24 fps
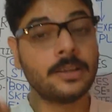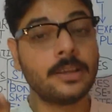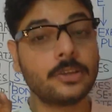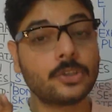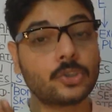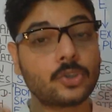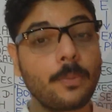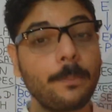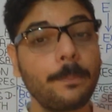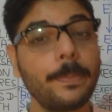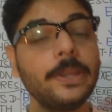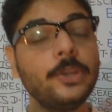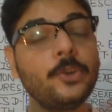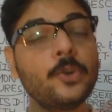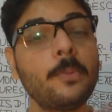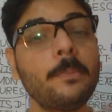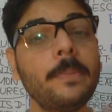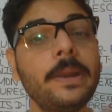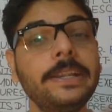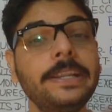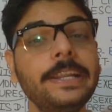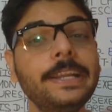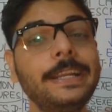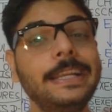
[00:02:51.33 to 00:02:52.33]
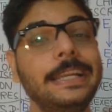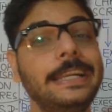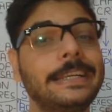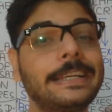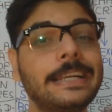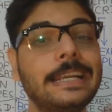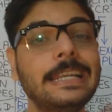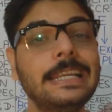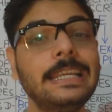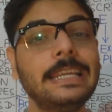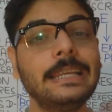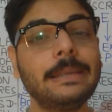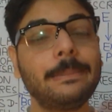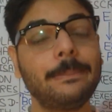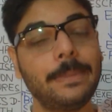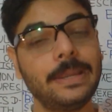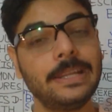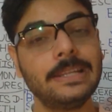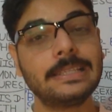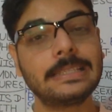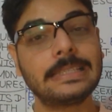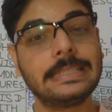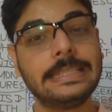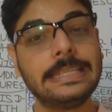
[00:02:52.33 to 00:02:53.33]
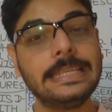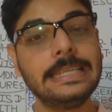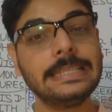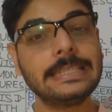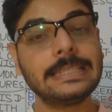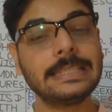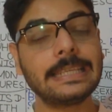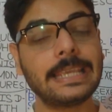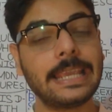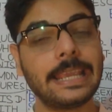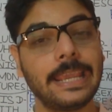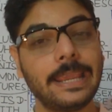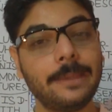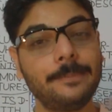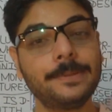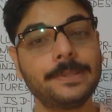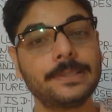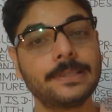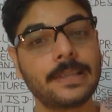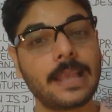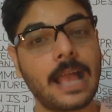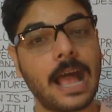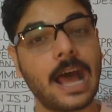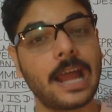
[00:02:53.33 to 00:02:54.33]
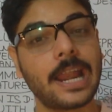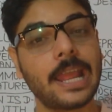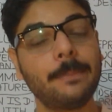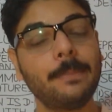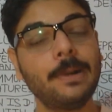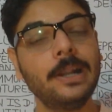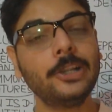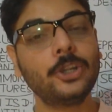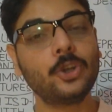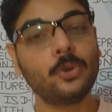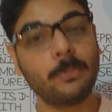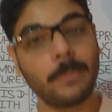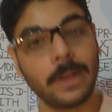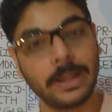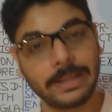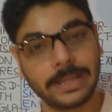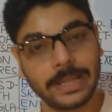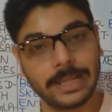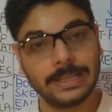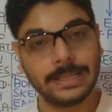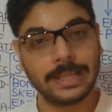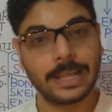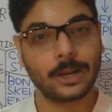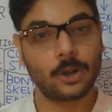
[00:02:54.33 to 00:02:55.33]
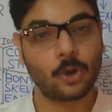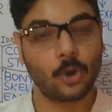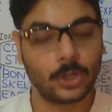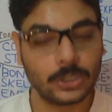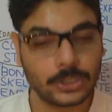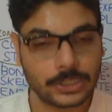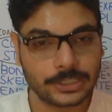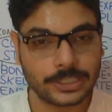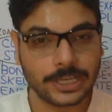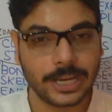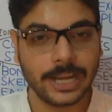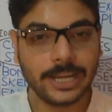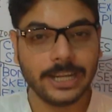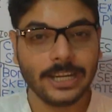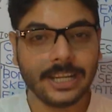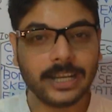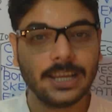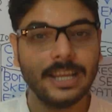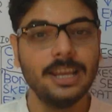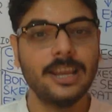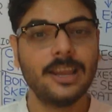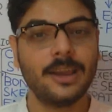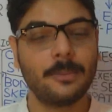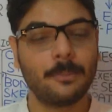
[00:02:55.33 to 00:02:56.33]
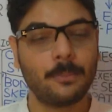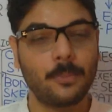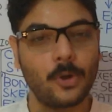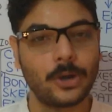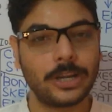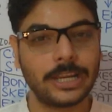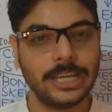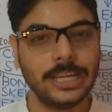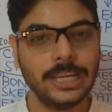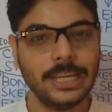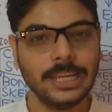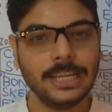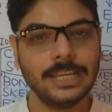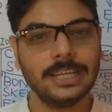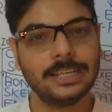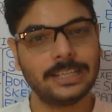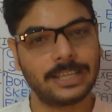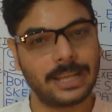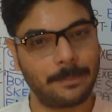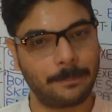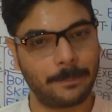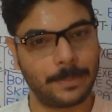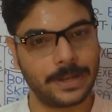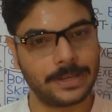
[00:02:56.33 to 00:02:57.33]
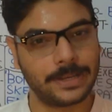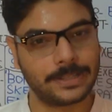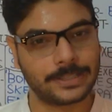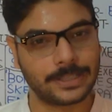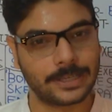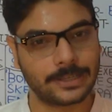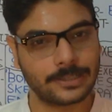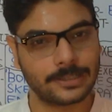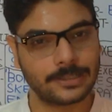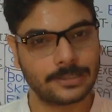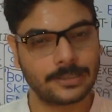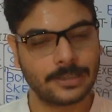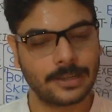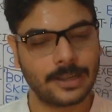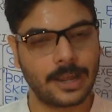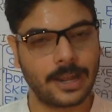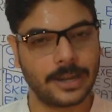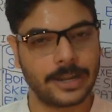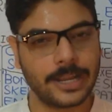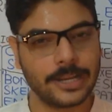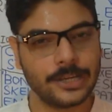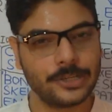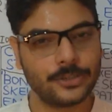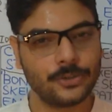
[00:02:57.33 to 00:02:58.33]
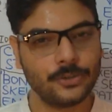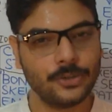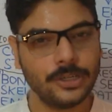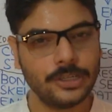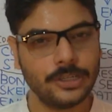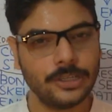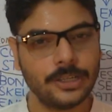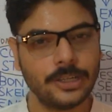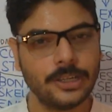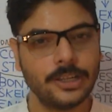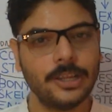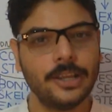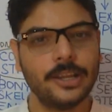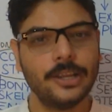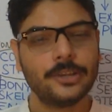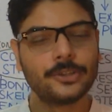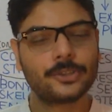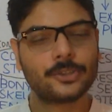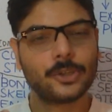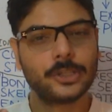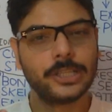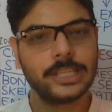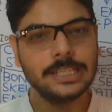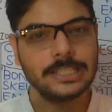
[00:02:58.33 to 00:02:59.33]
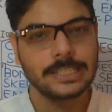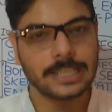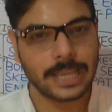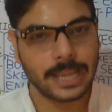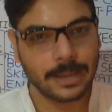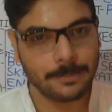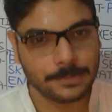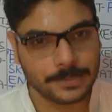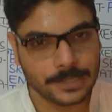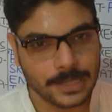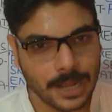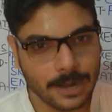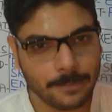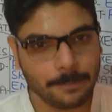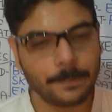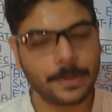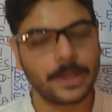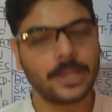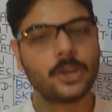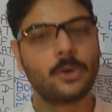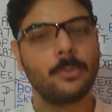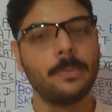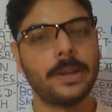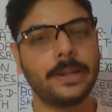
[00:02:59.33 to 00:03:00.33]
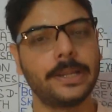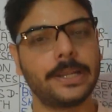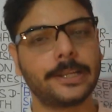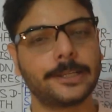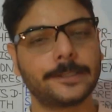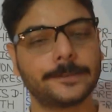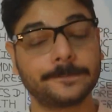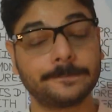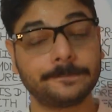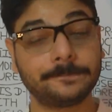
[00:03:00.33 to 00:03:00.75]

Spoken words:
So pneumatic literally means these Aves are able to maintain their constant body temperature. Understood? So these Aves are pneumatic,